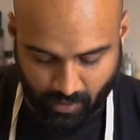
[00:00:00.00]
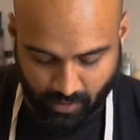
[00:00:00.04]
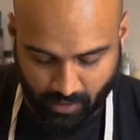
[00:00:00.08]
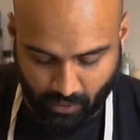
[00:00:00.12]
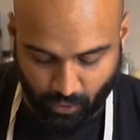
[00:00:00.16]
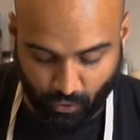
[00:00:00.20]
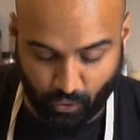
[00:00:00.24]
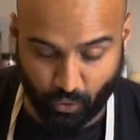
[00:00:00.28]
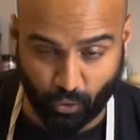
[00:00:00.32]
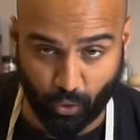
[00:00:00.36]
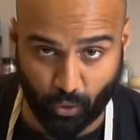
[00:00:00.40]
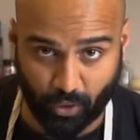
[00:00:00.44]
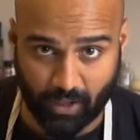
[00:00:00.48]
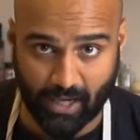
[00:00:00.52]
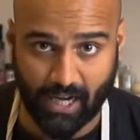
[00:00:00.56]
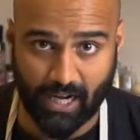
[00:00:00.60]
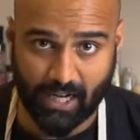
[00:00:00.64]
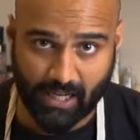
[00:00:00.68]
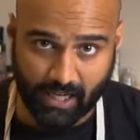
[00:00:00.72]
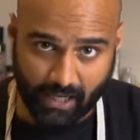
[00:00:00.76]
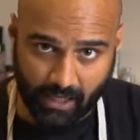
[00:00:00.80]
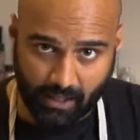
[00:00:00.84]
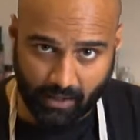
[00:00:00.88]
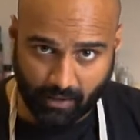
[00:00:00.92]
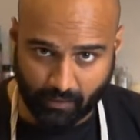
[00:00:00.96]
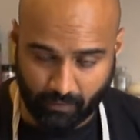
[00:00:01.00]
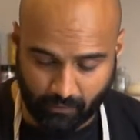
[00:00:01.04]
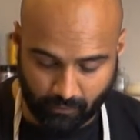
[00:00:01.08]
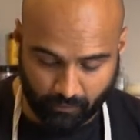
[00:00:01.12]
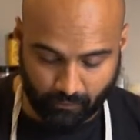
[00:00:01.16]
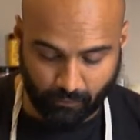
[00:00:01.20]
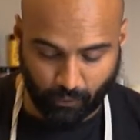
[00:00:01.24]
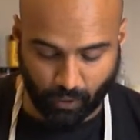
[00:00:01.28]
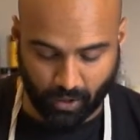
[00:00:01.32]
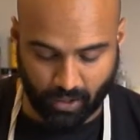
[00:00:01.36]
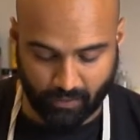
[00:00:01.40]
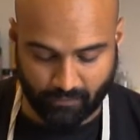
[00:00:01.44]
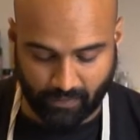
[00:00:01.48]
rotate it
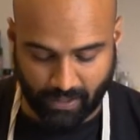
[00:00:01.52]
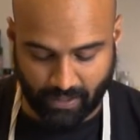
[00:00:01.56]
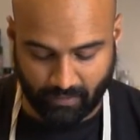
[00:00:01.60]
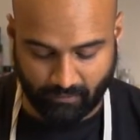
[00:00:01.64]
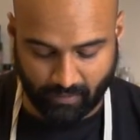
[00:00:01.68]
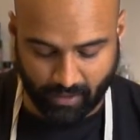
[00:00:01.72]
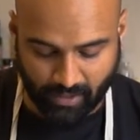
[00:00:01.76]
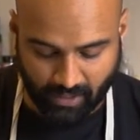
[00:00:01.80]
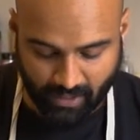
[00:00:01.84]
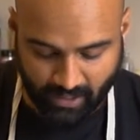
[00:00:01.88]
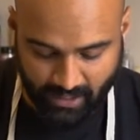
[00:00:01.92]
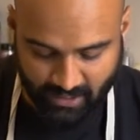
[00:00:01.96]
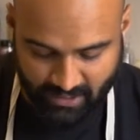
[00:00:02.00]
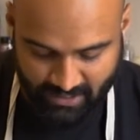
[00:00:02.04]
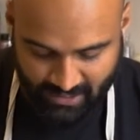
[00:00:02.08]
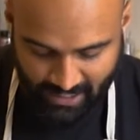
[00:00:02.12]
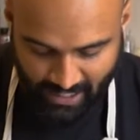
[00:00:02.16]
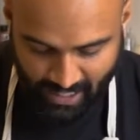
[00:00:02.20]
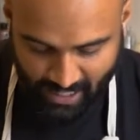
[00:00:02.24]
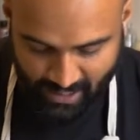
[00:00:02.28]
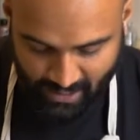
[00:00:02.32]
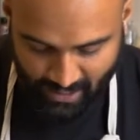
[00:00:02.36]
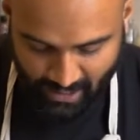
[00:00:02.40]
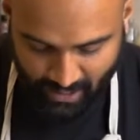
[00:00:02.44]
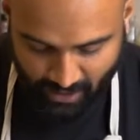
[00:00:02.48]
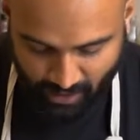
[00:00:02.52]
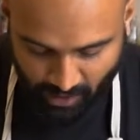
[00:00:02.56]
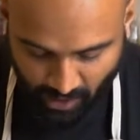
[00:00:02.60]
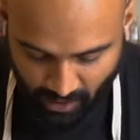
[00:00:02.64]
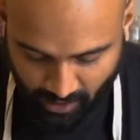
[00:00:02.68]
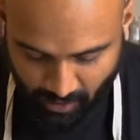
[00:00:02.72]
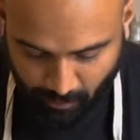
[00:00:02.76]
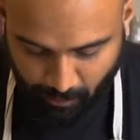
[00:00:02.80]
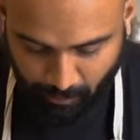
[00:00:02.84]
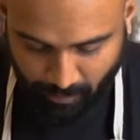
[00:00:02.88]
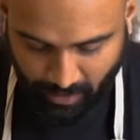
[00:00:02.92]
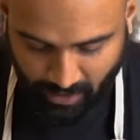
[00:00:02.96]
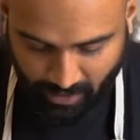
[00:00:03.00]
45 degrees and then
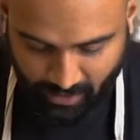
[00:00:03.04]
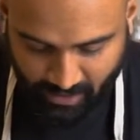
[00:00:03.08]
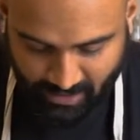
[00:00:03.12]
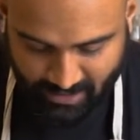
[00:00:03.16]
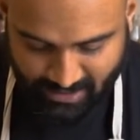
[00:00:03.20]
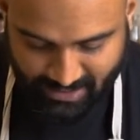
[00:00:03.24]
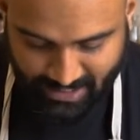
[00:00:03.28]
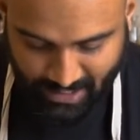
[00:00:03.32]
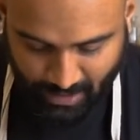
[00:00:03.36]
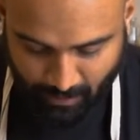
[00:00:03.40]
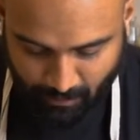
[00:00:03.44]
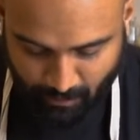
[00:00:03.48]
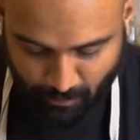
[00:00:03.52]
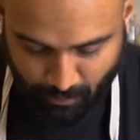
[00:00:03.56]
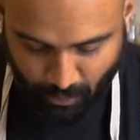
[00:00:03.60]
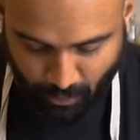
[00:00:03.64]
repeat the same